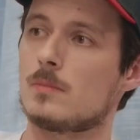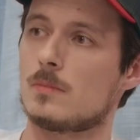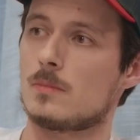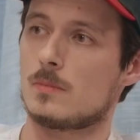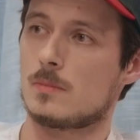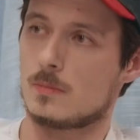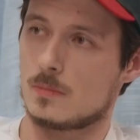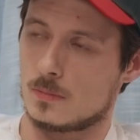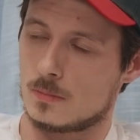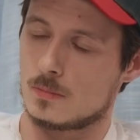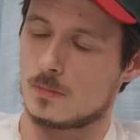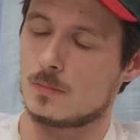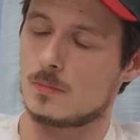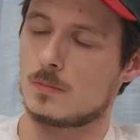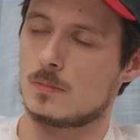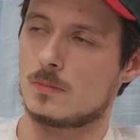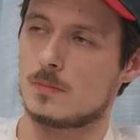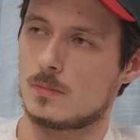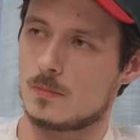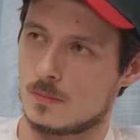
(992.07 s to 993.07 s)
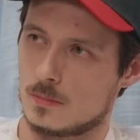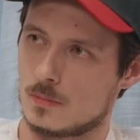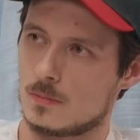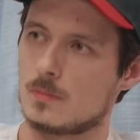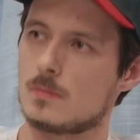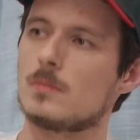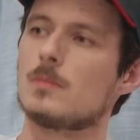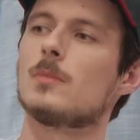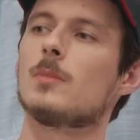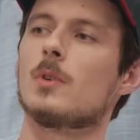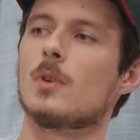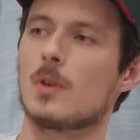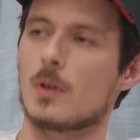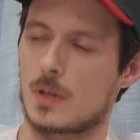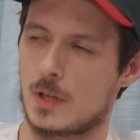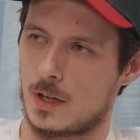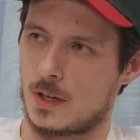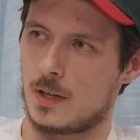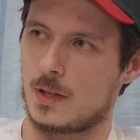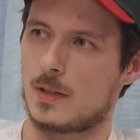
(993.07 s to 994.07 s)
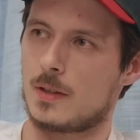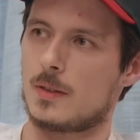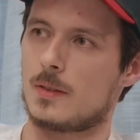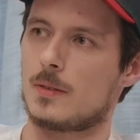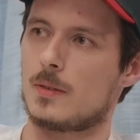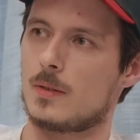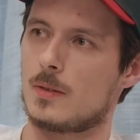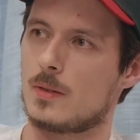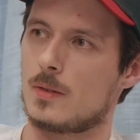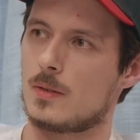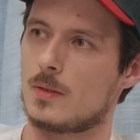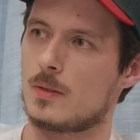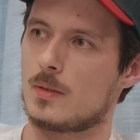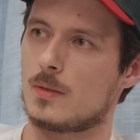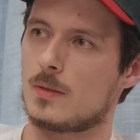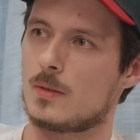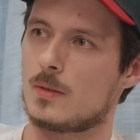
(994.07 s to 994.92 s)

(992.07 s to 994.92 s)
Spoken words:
wasn't expected. Because we